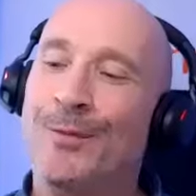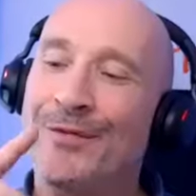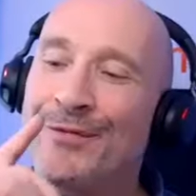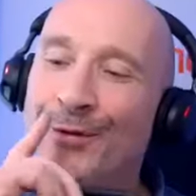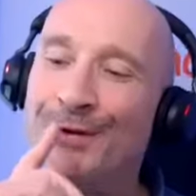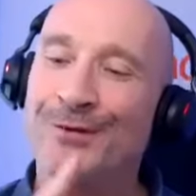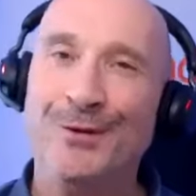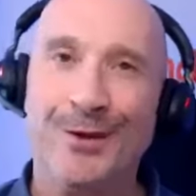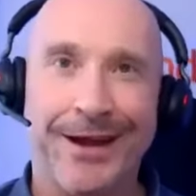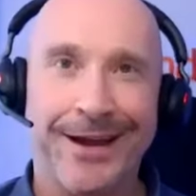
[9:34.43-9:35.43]
before you
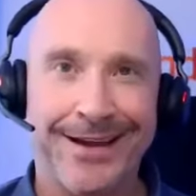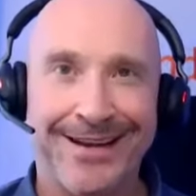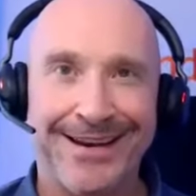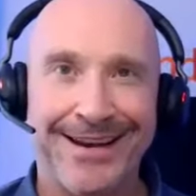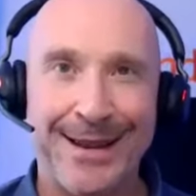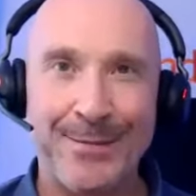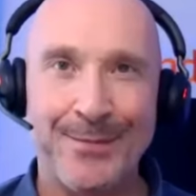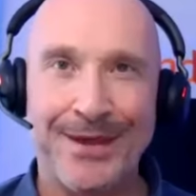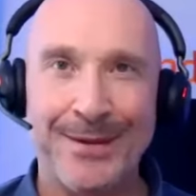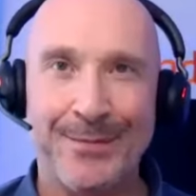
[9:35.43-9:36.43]
do that, let
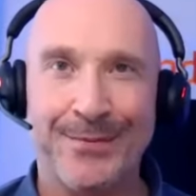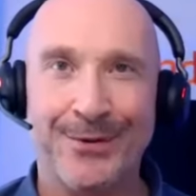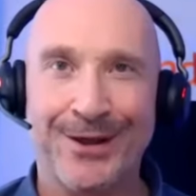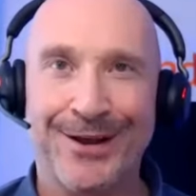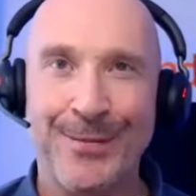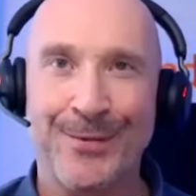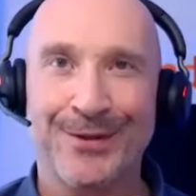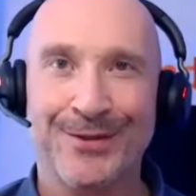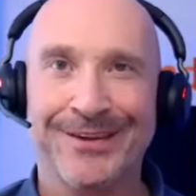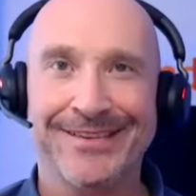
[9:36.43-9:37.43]
me pull a couple
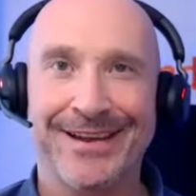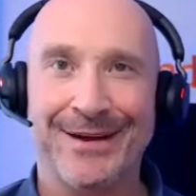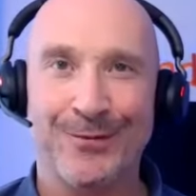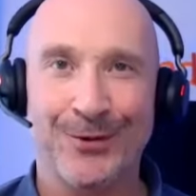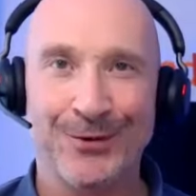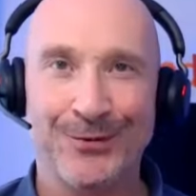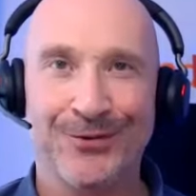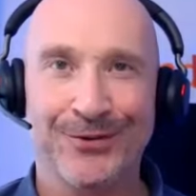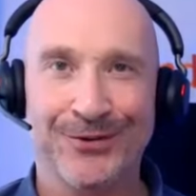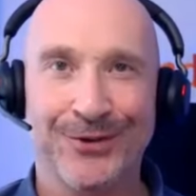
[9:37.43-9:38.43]
of things out of what you've
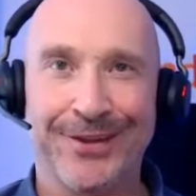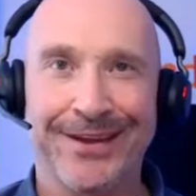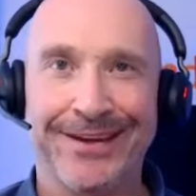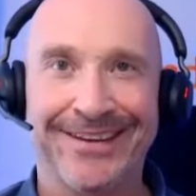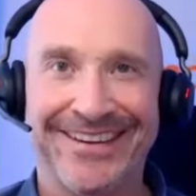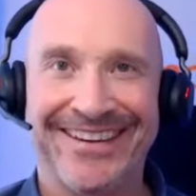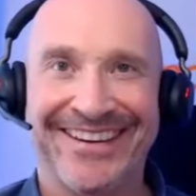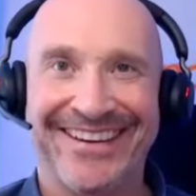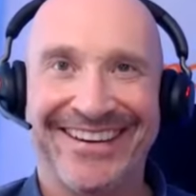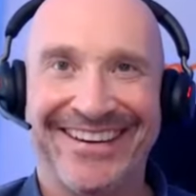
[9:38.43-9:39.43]
just done there.
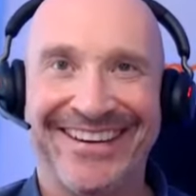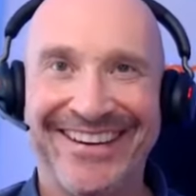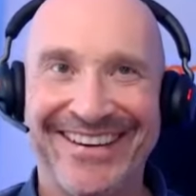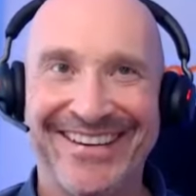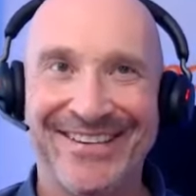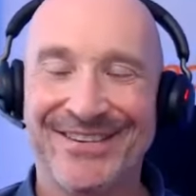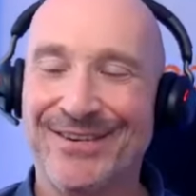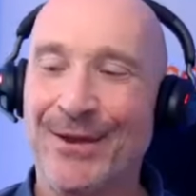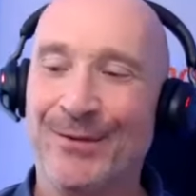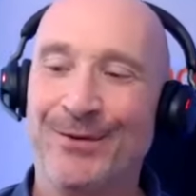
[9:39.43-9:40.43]

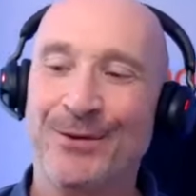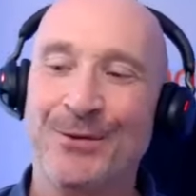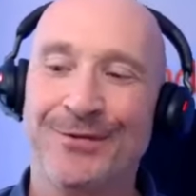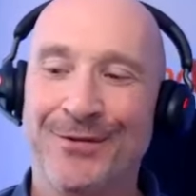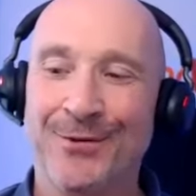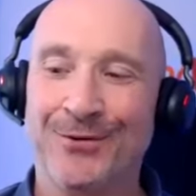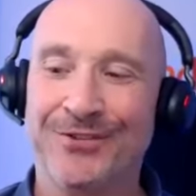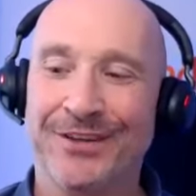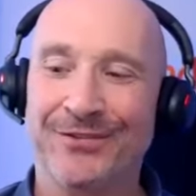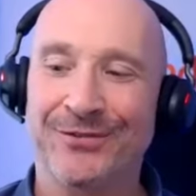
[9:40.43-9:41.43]
So you have told
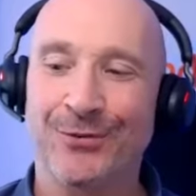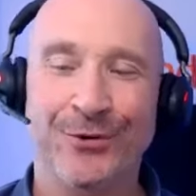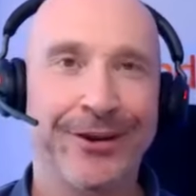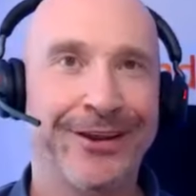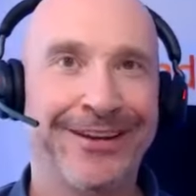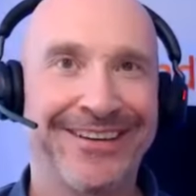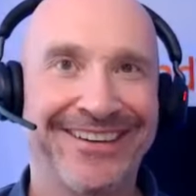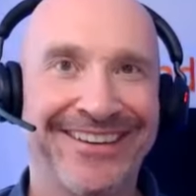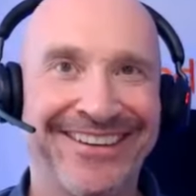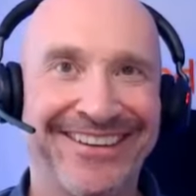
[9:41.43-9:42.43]
us a story
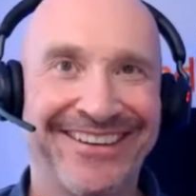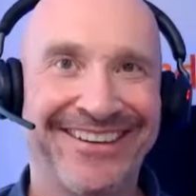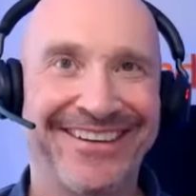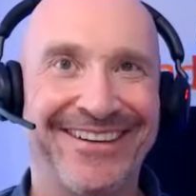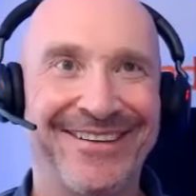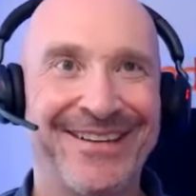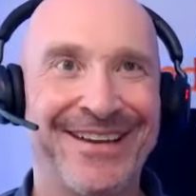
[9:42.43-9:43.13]
there,